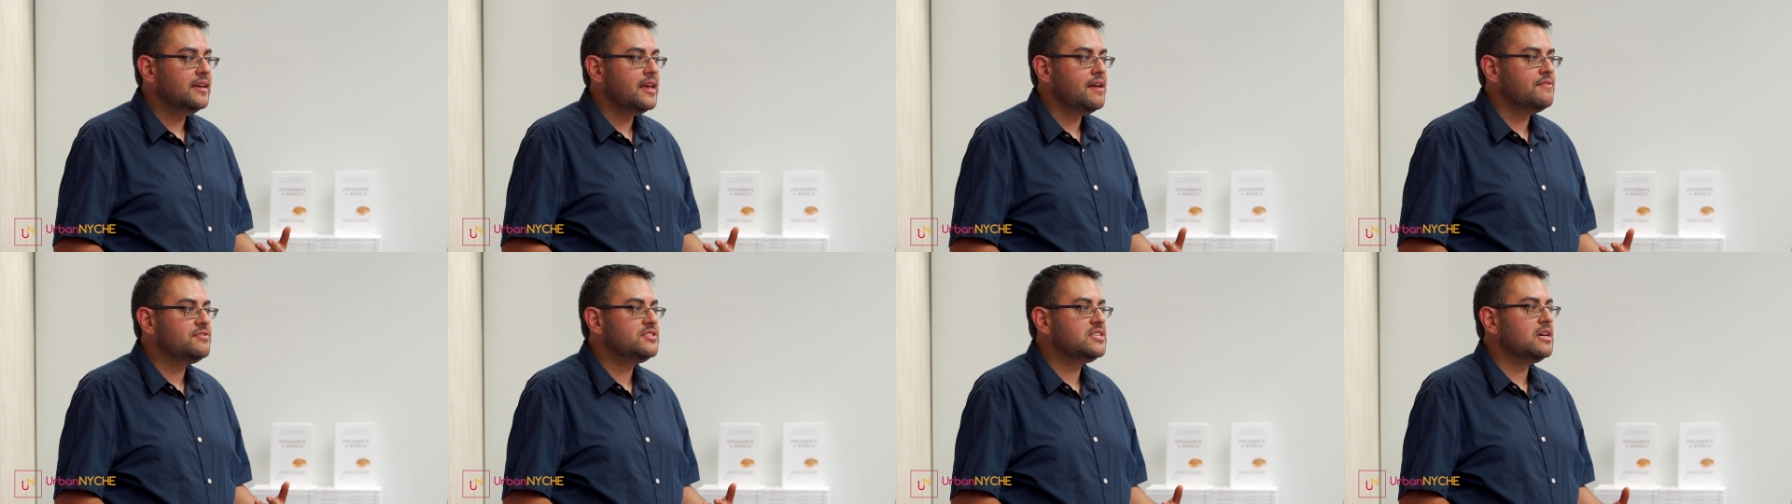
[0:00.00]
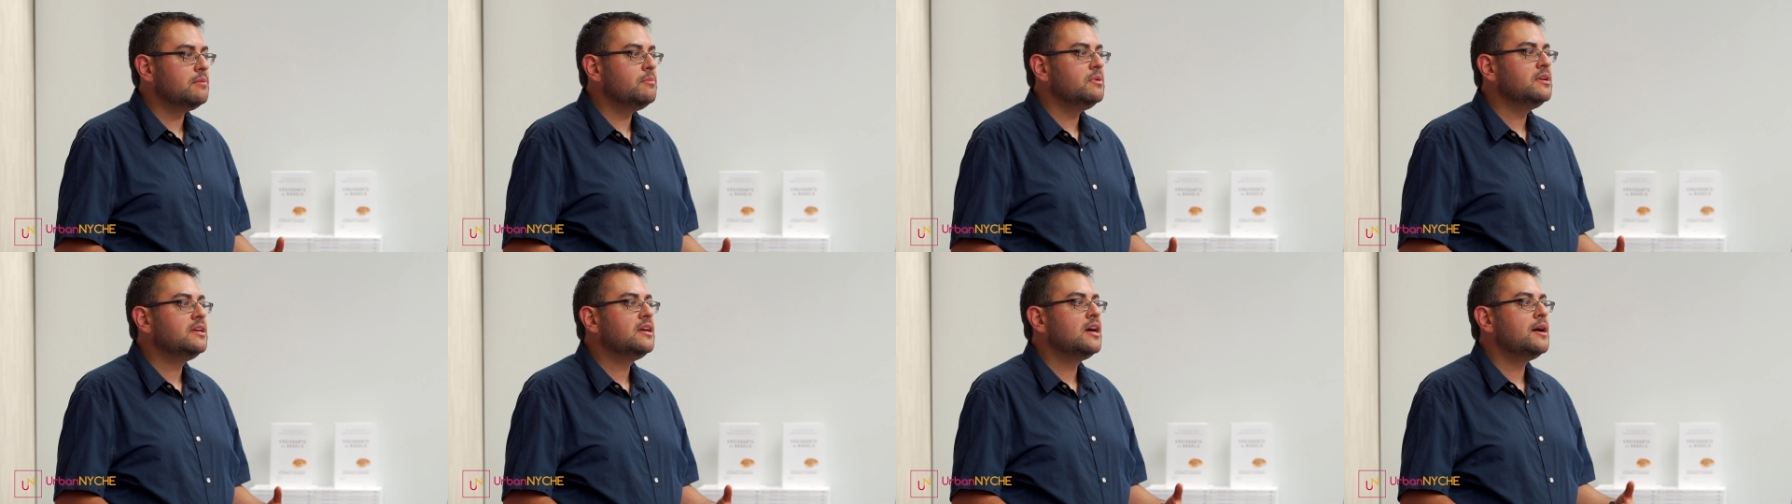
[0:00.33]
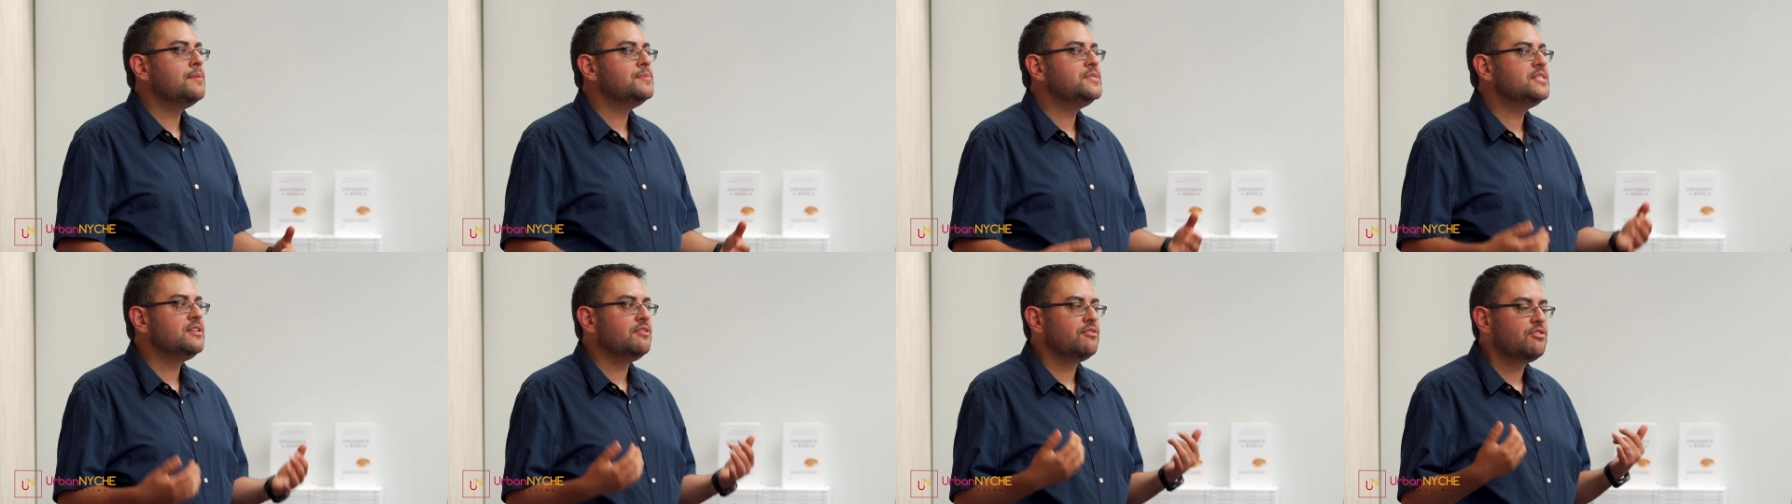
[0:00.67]
If someone
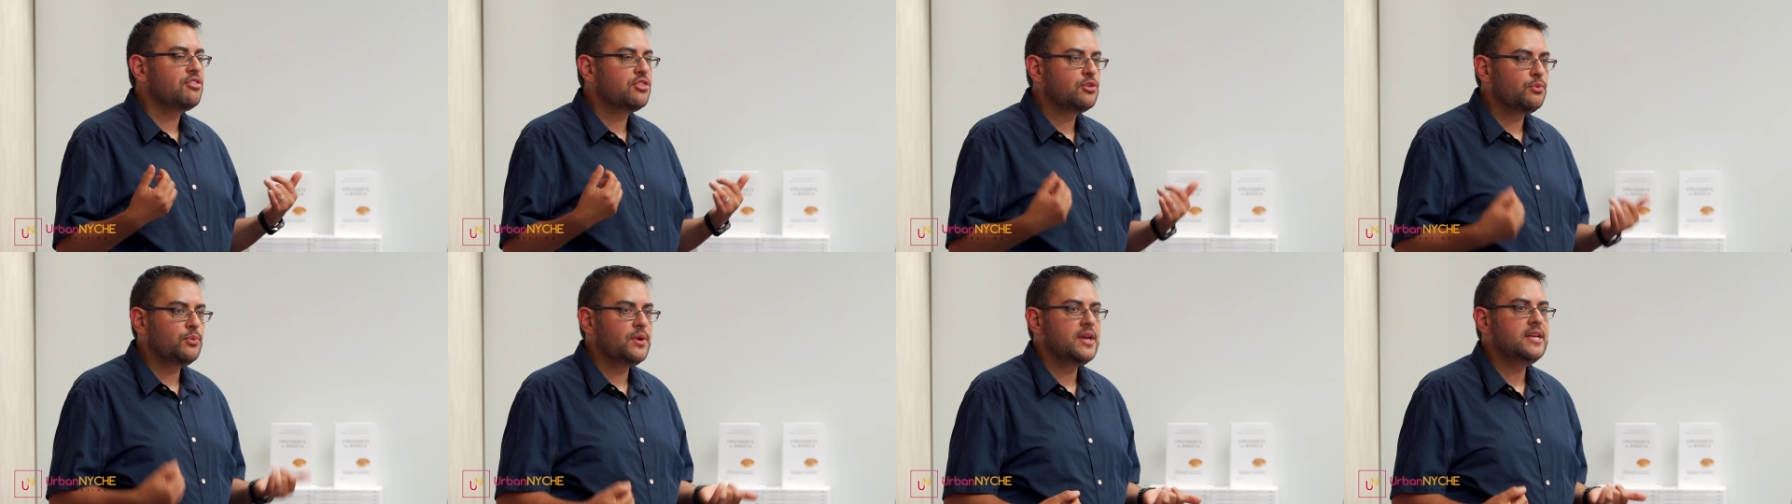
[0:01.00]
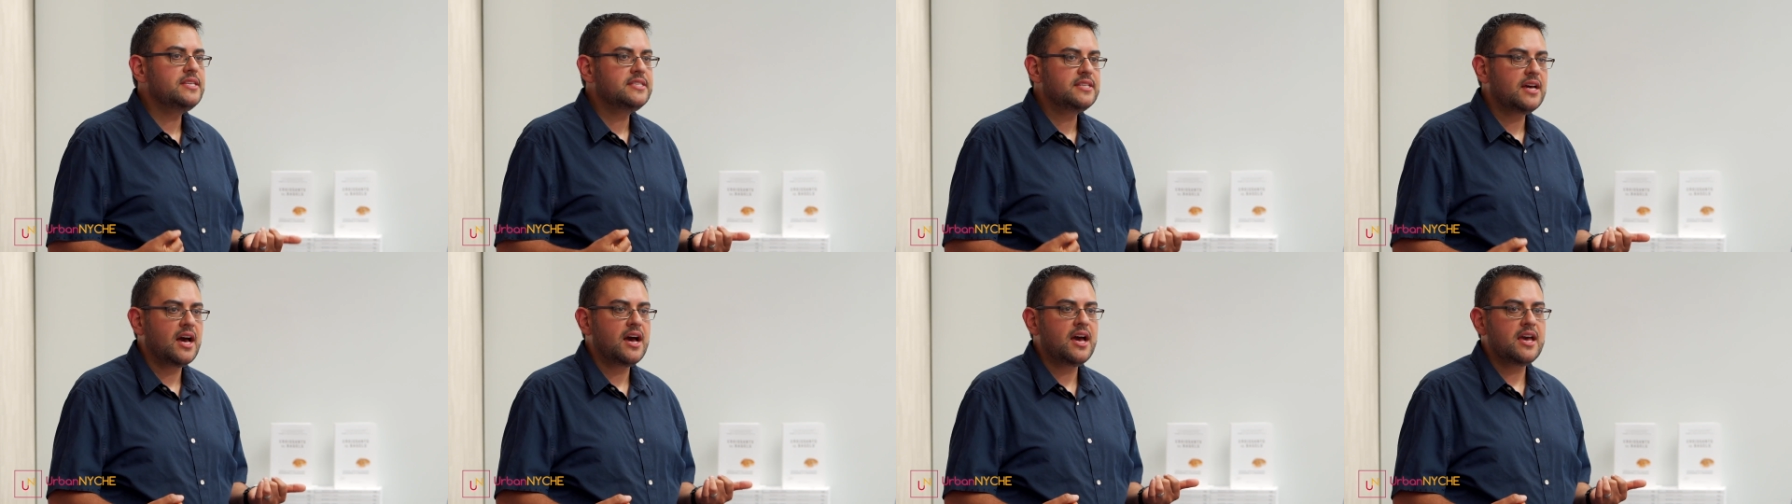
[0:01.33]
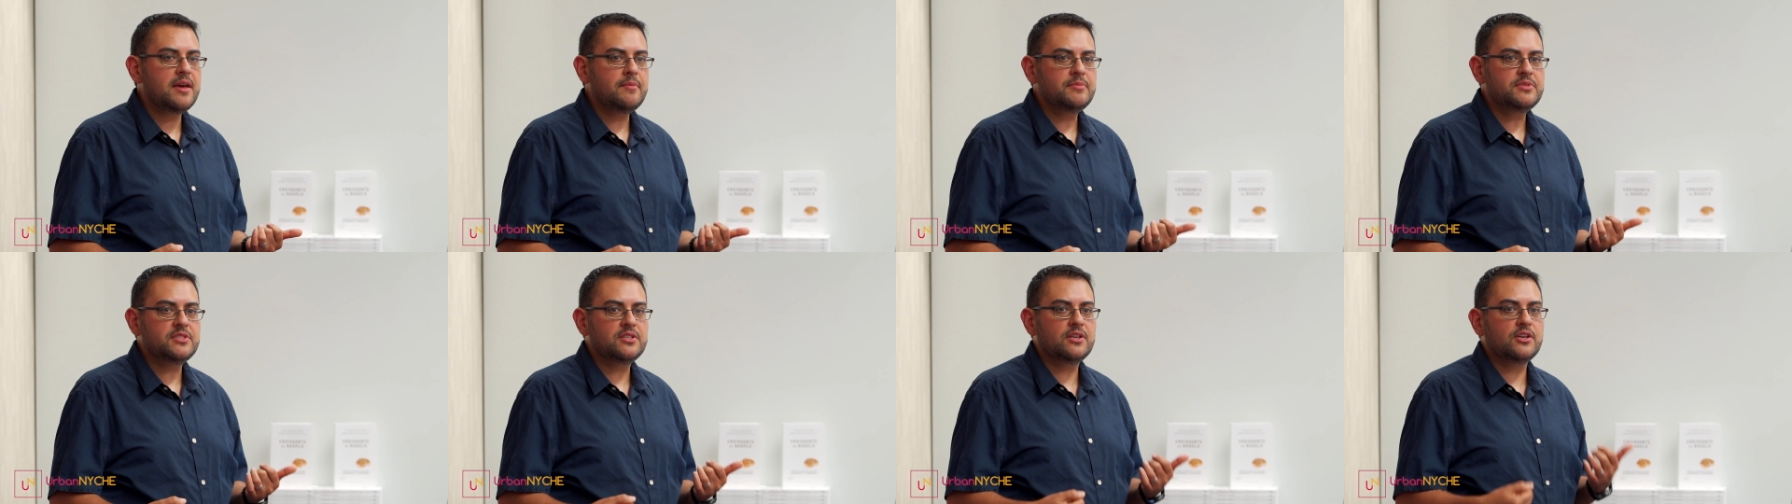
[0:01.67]
comes here three
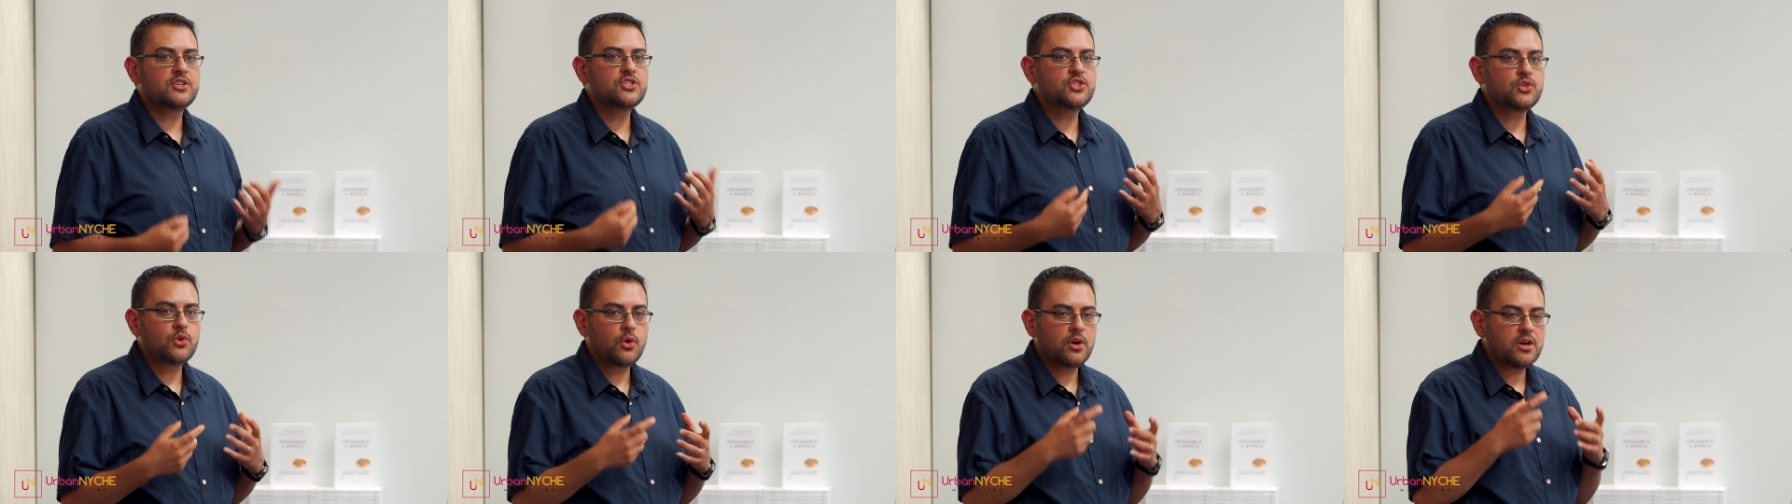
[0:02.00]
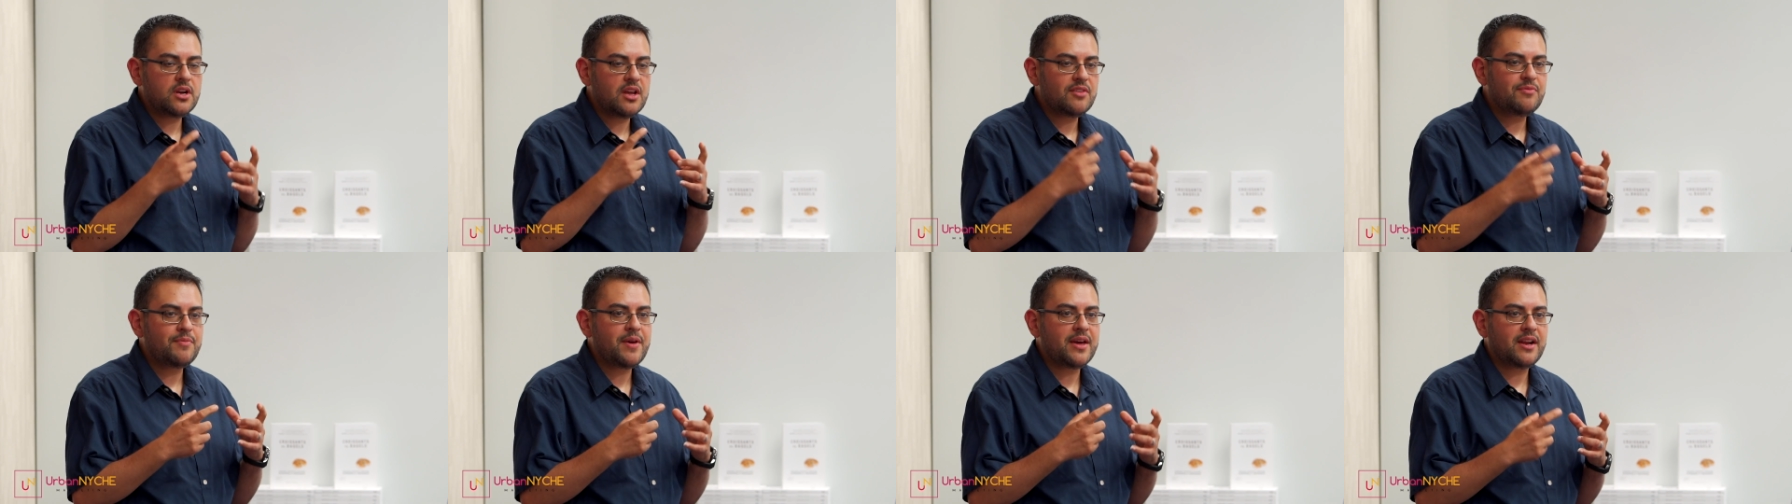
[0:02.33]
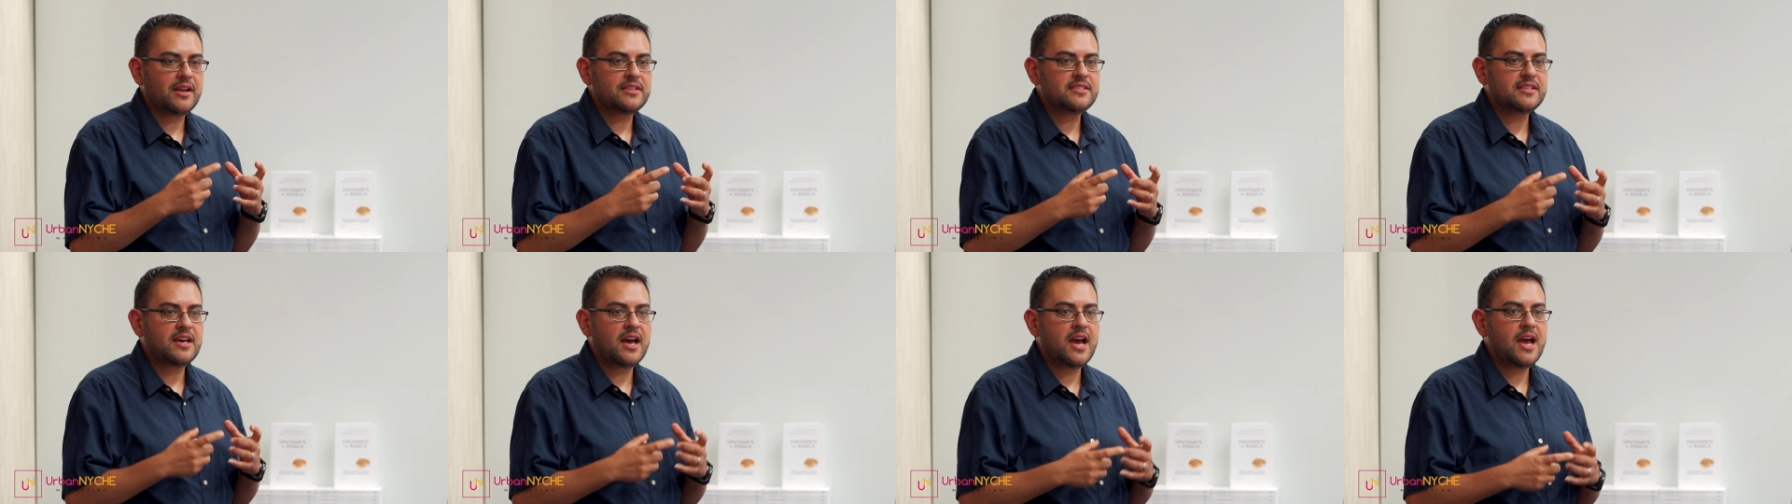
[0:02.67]
times in a short enough
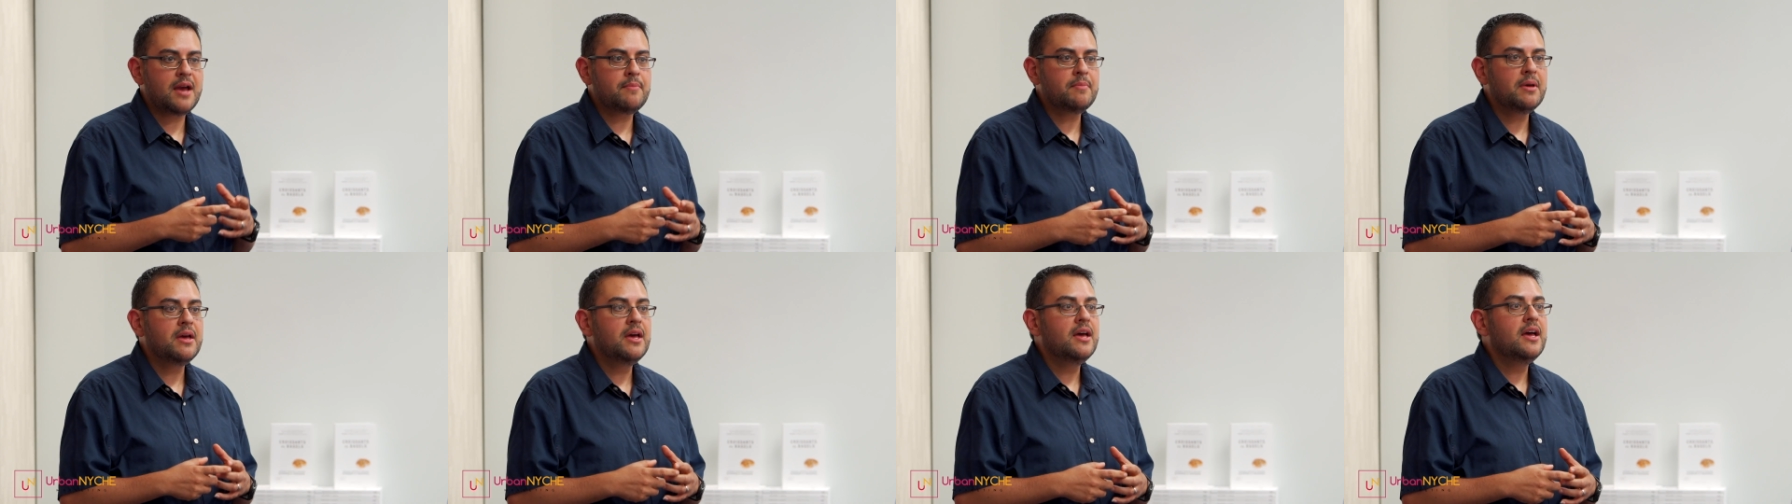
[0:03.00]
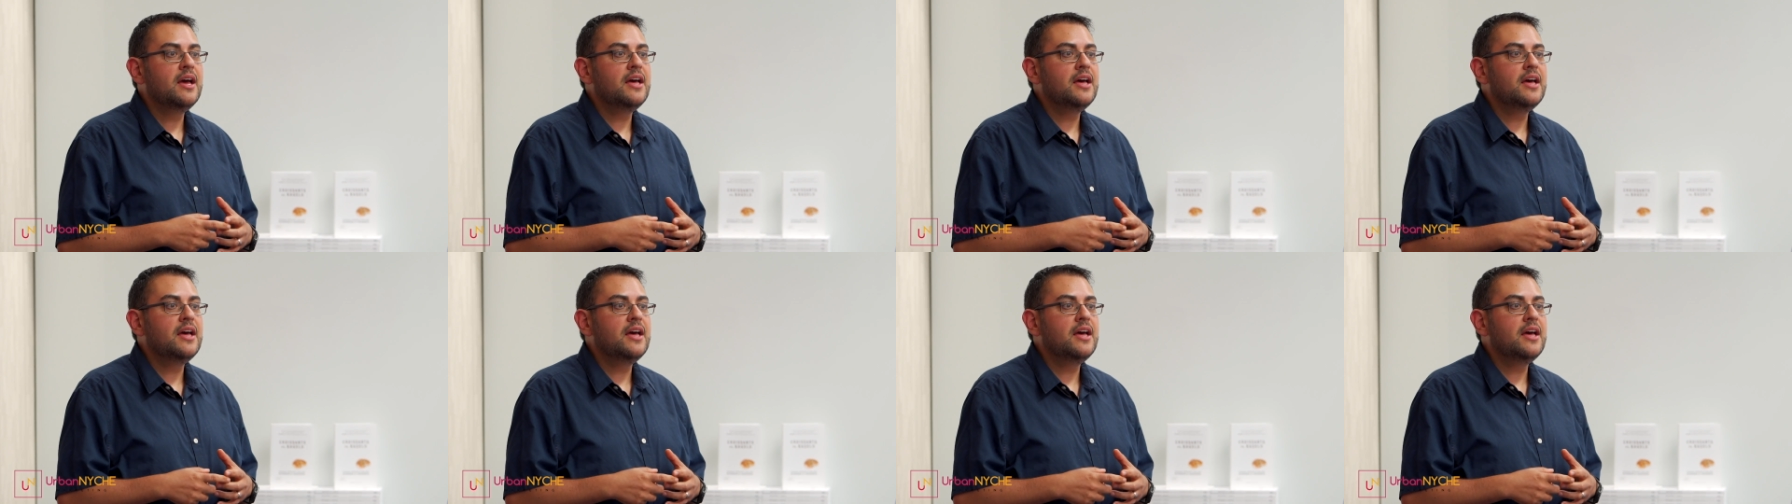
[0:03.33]
amount of time